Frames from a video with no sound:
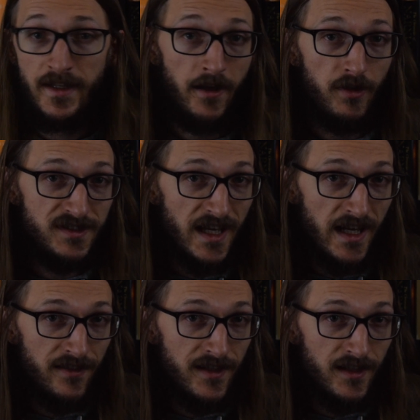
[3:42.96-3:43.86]
Now let's
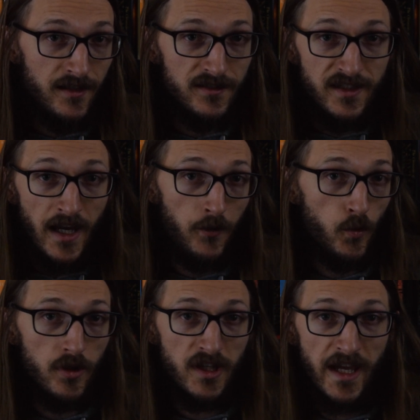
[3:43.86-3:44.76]
add the
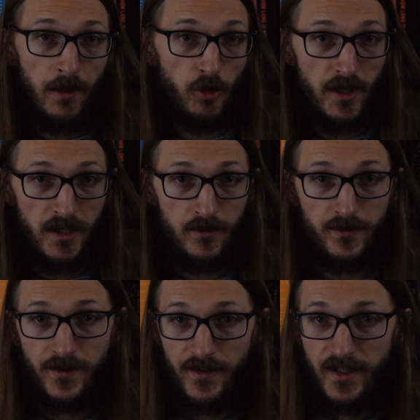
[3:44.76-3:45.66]
downward camera angle
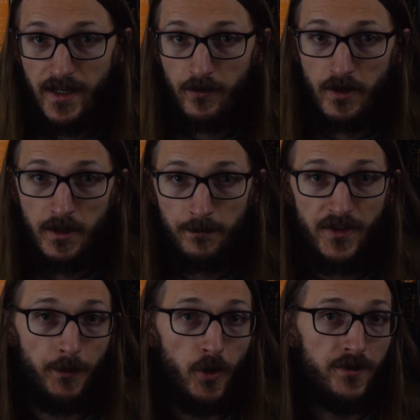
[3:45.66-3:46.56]
to the diagram.
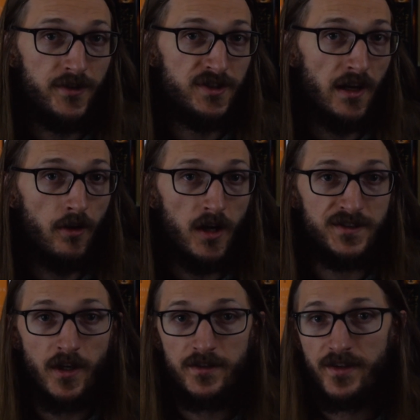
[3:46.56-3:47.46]
At the point the jet locks
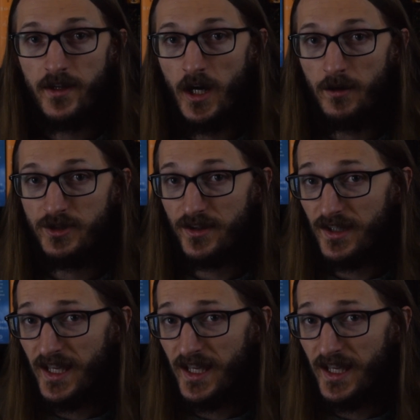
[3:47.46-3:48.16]
onto the object, the